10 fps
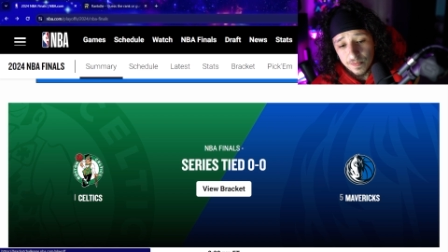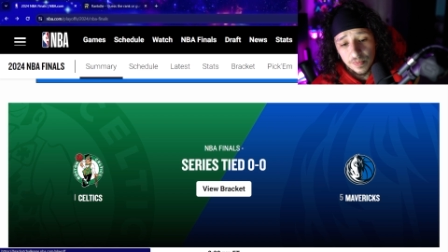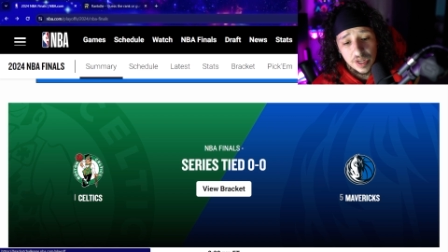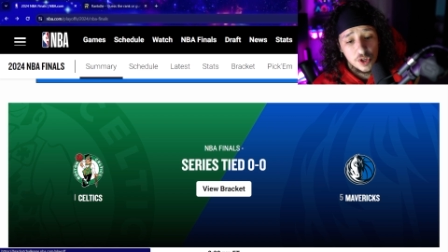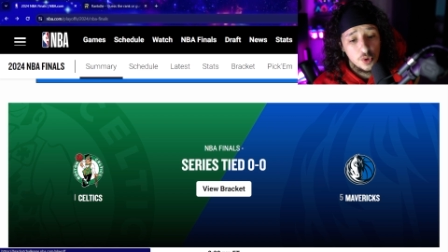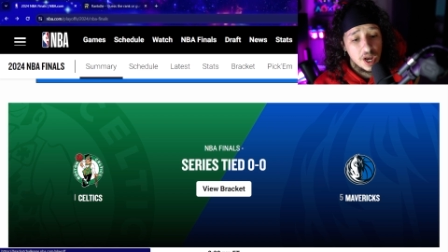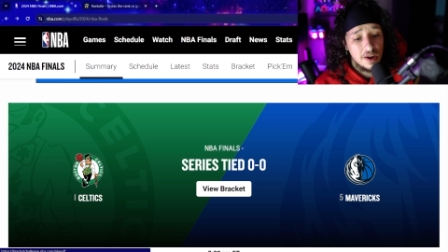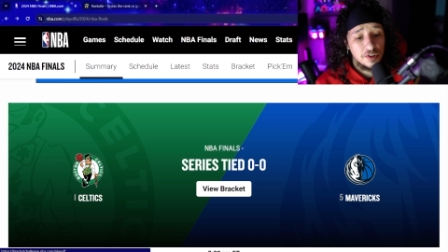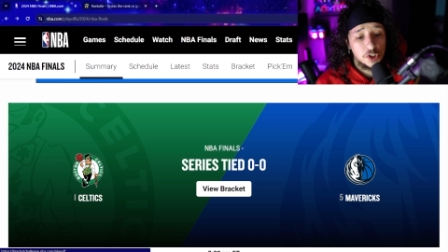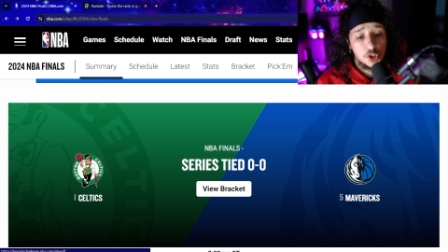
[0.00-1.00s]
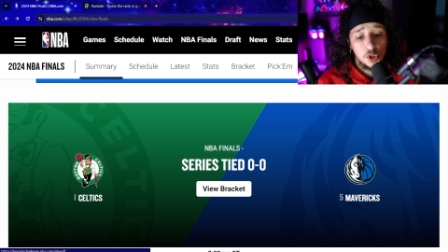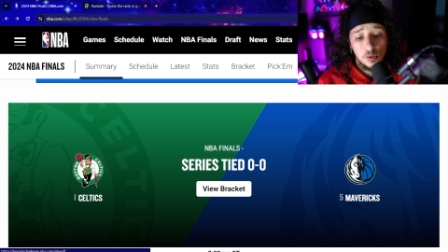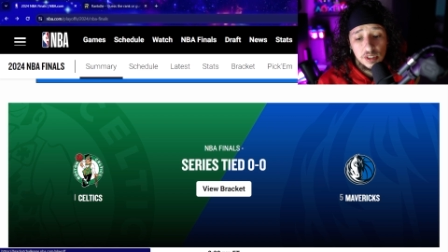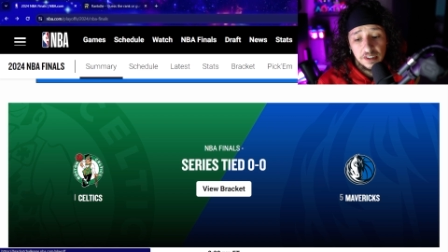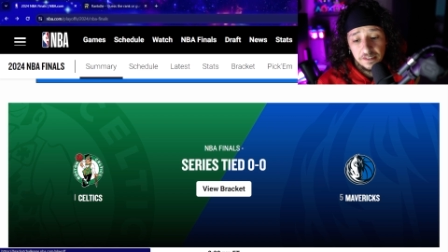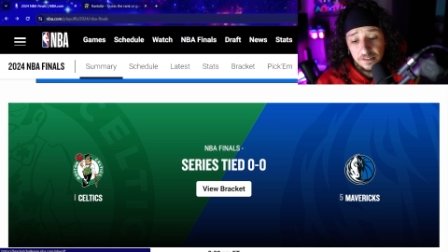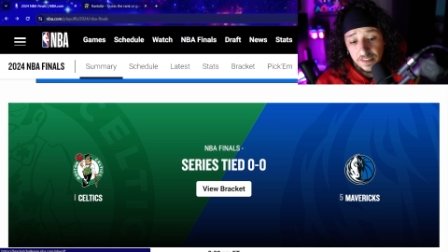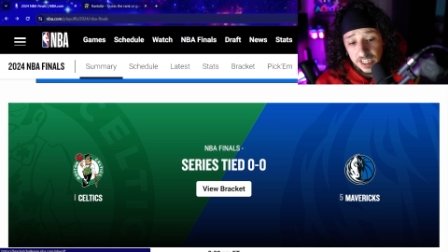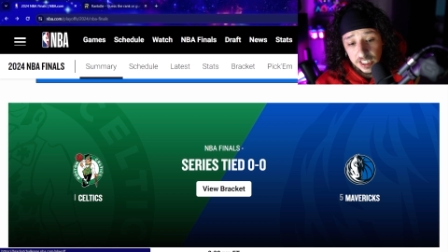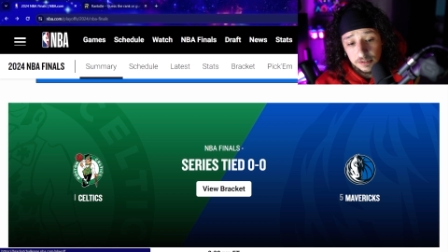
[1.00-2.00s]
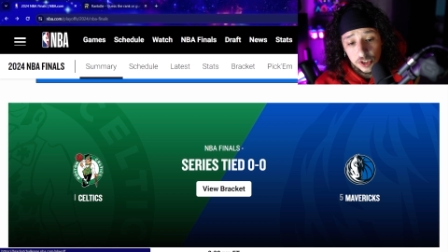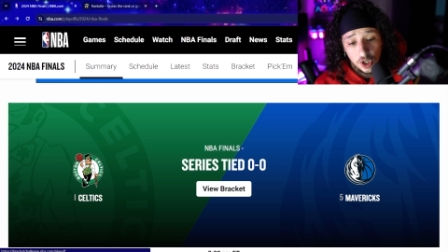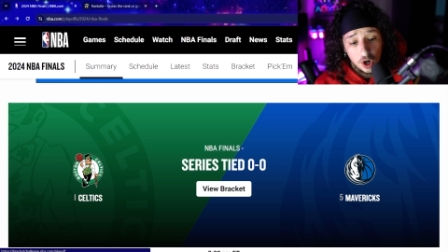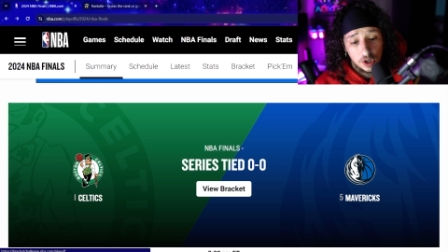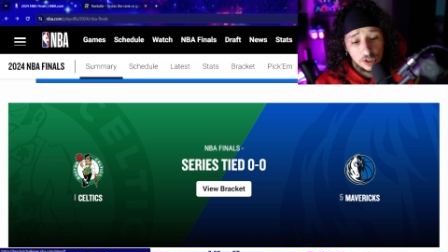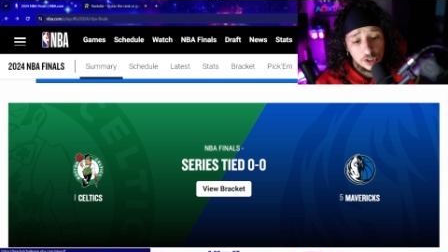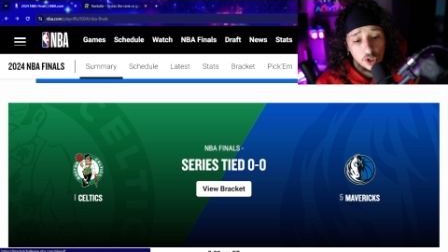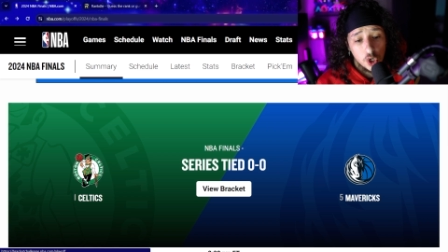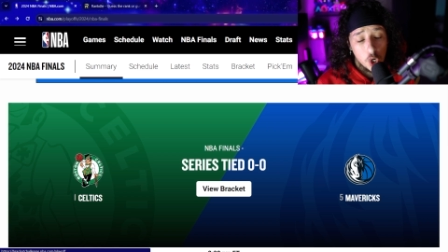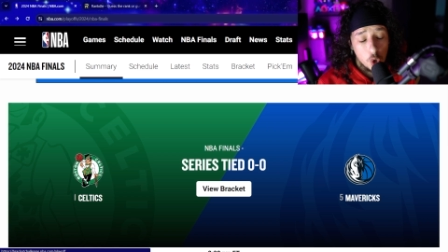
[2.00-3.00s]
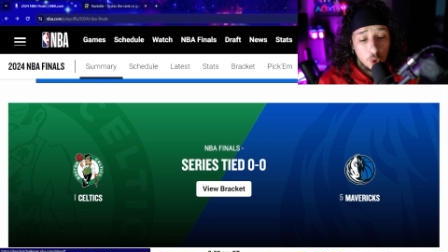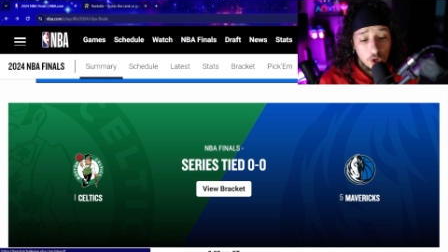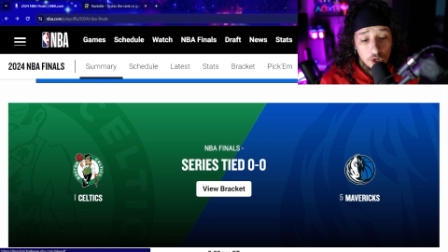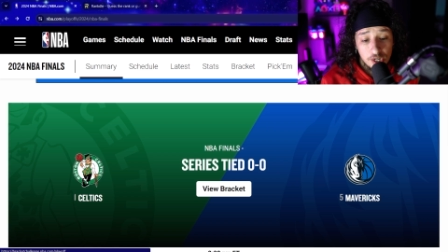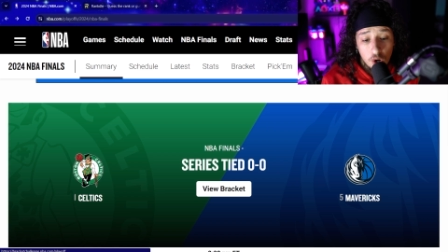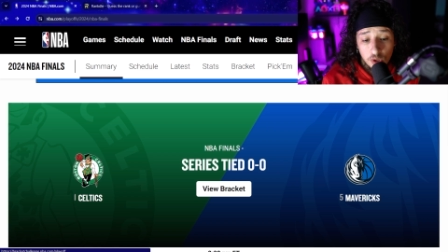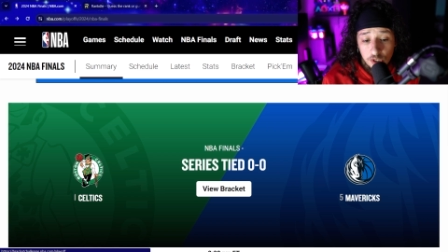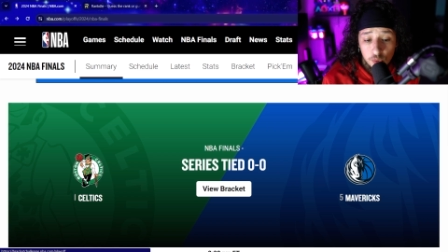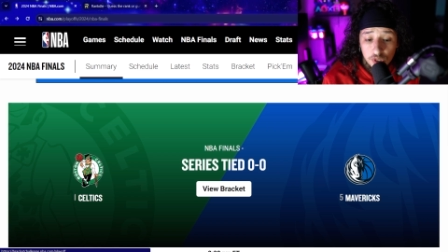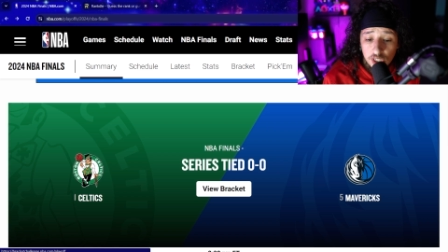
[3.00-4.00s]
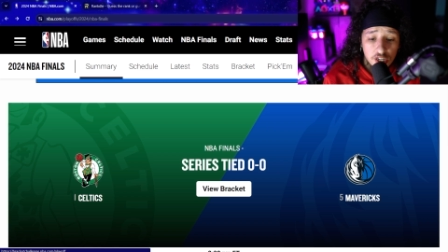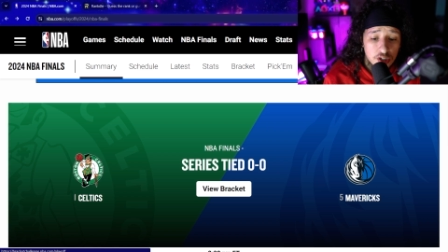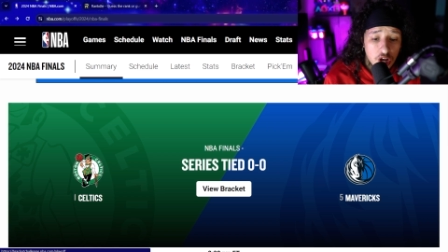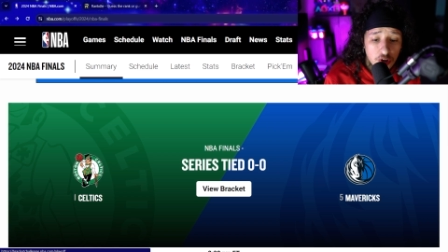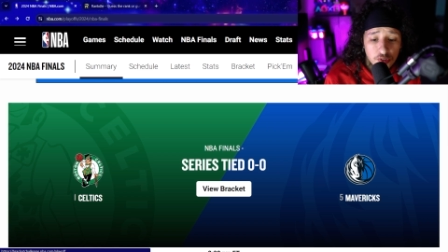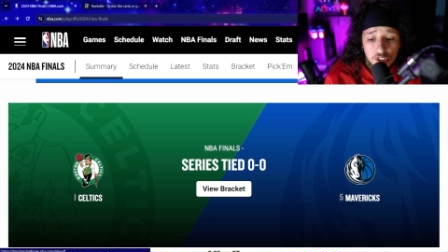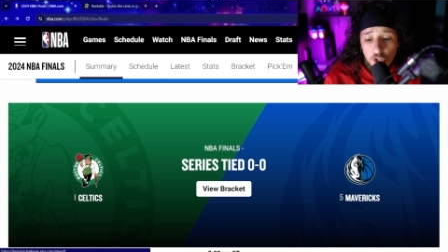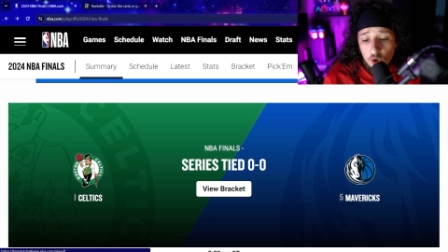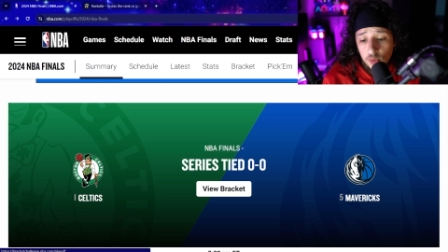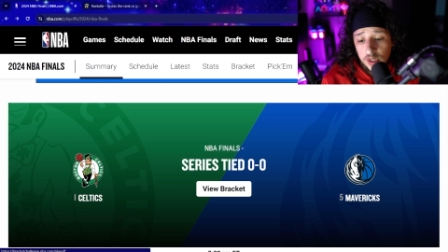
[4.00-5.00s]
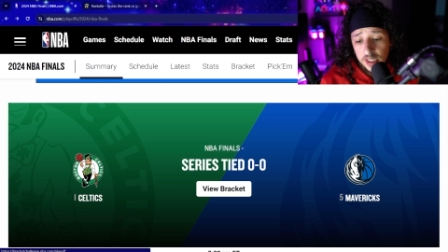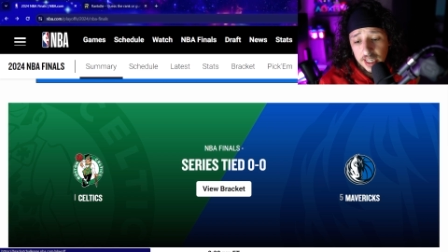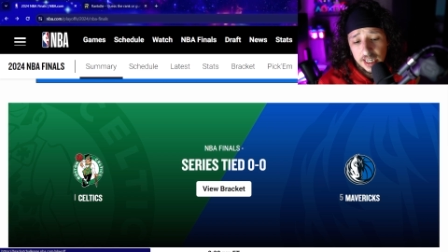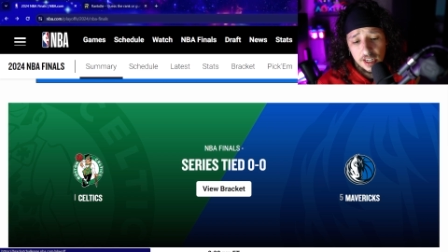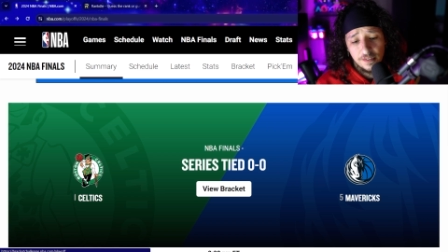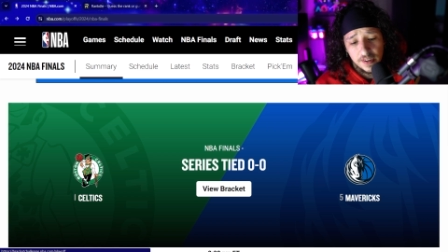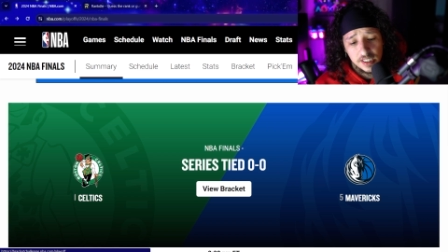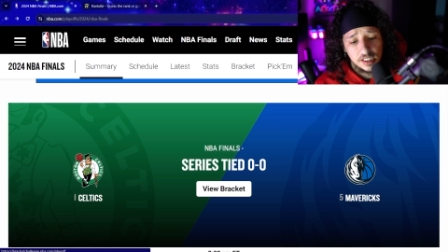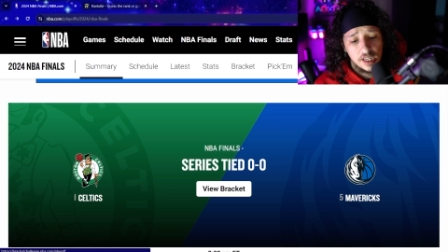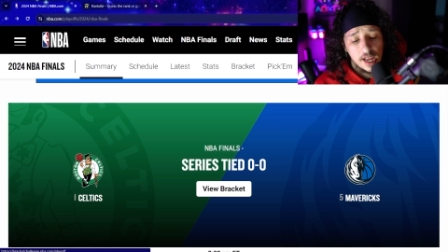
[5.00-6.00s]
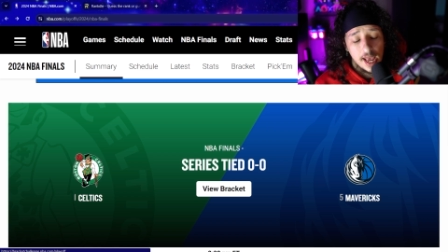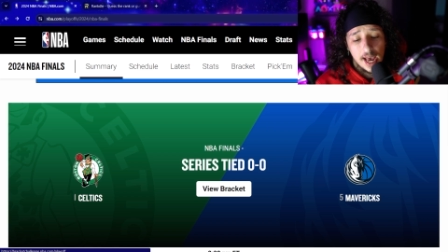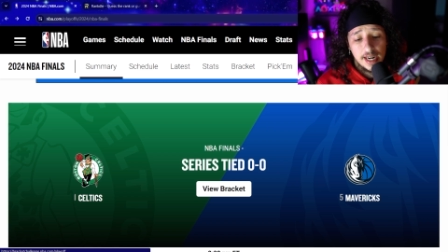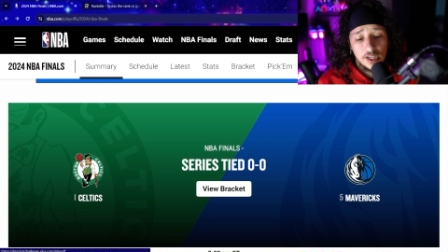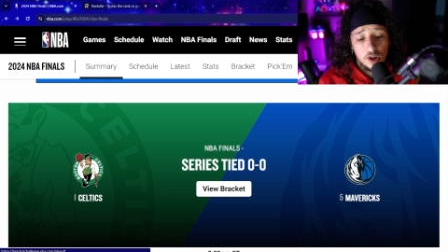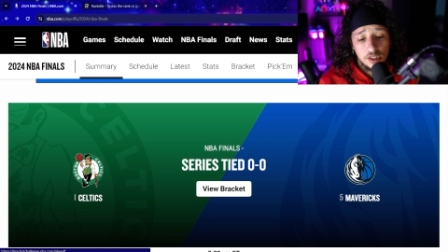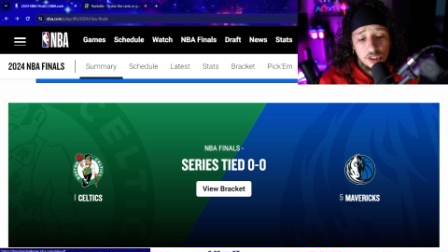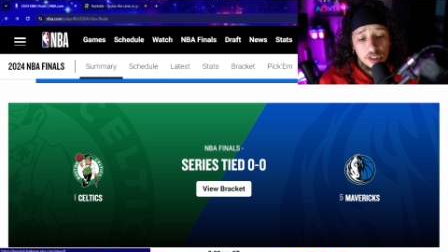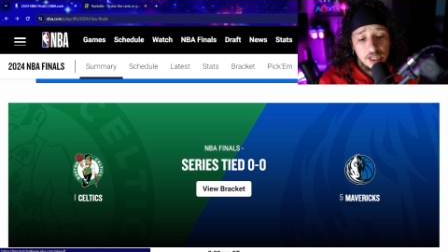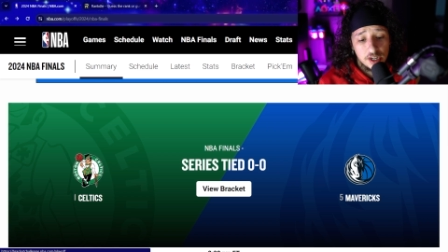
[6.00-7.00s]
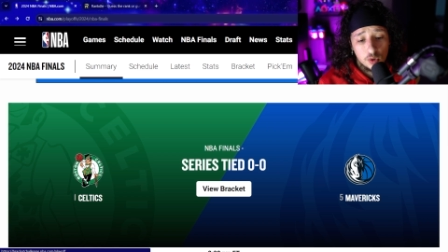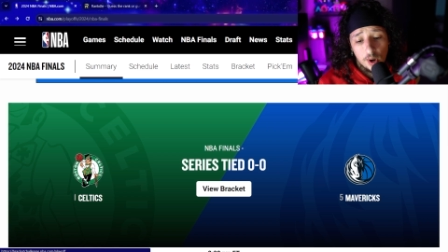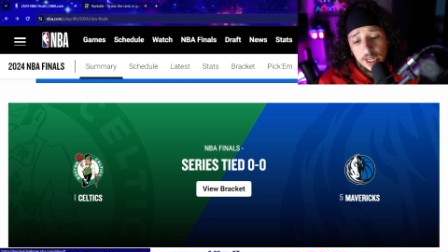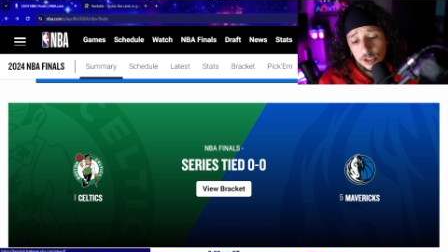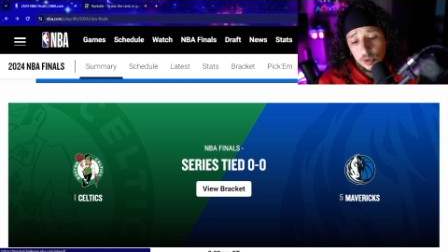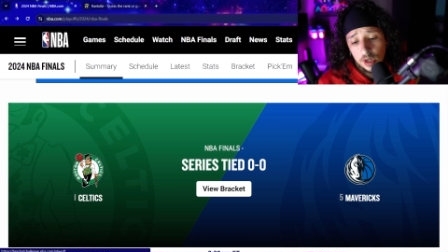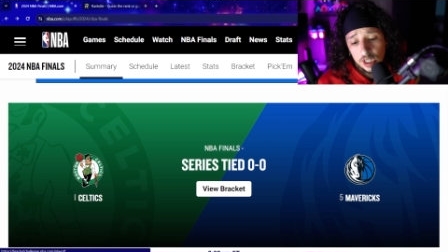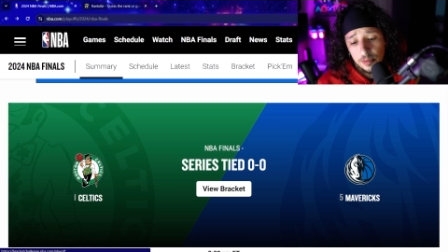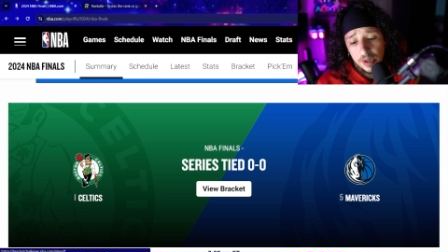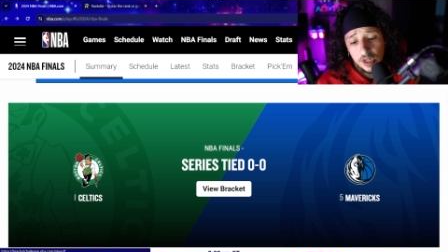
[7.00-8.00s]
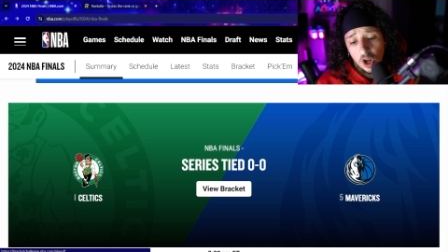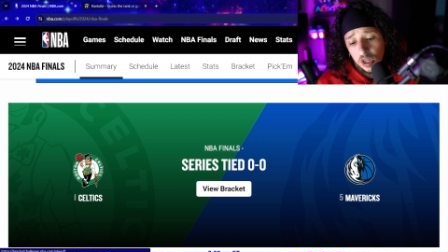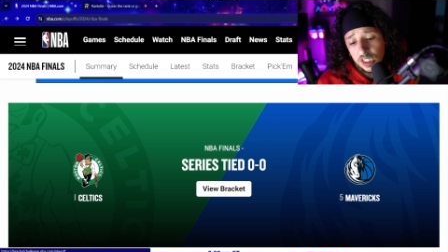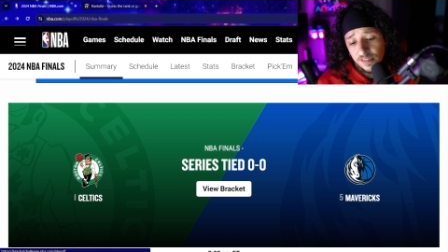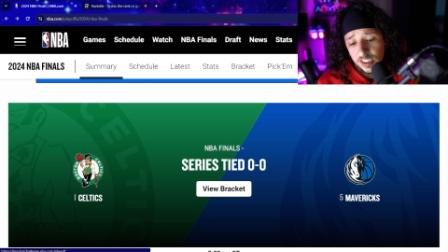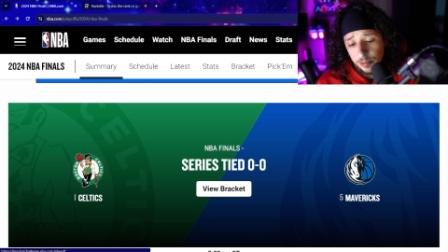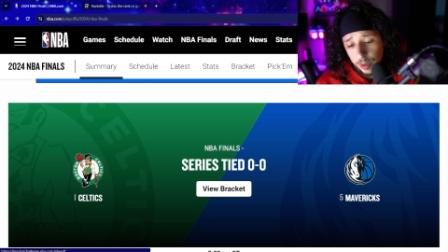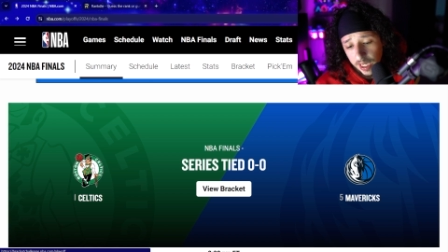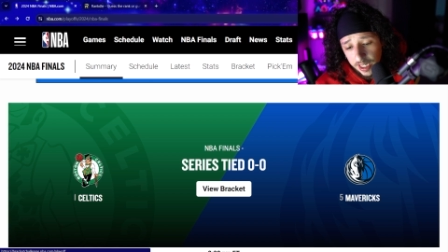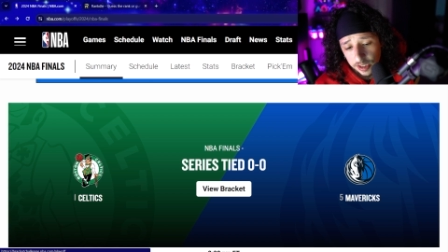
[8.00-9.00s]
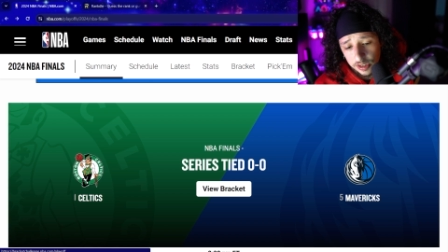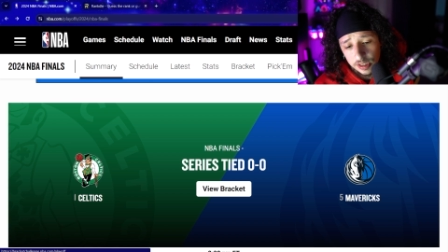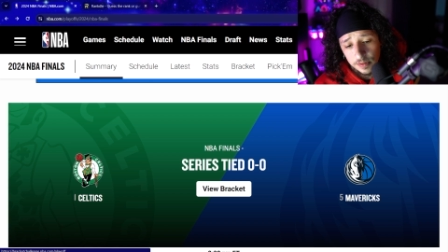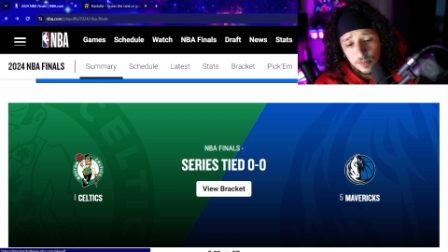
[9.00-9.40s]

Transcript: And you have your two definitive stars who are not only really good on offense, are really good at defense, adding on to Derek White and Jrue Holiday being all defensive players.